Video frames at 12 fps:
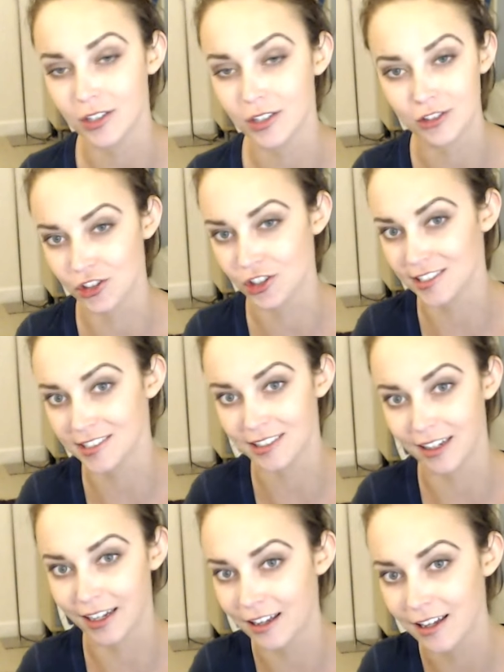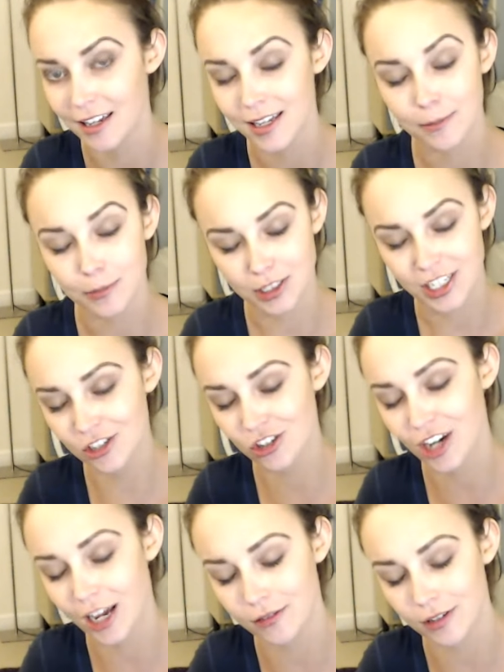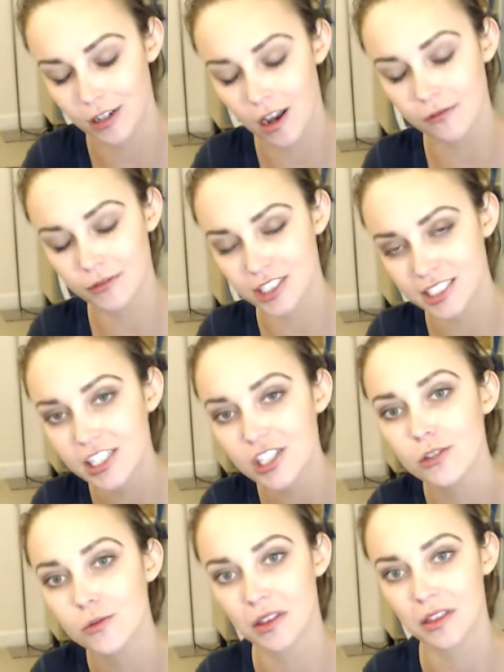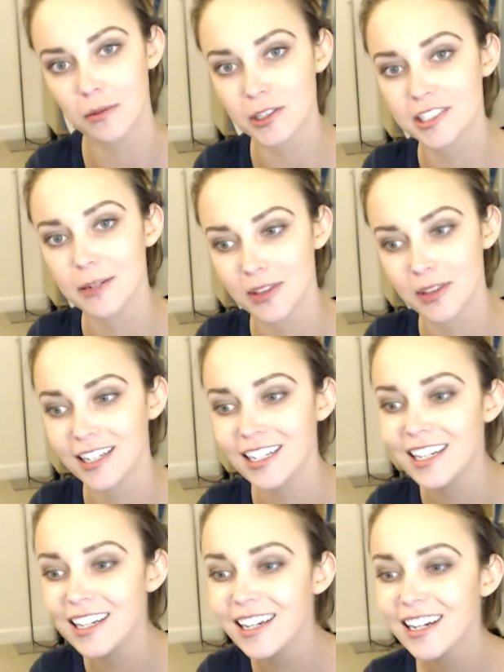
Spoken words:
you can just like pretend you're having a conversation with them or something.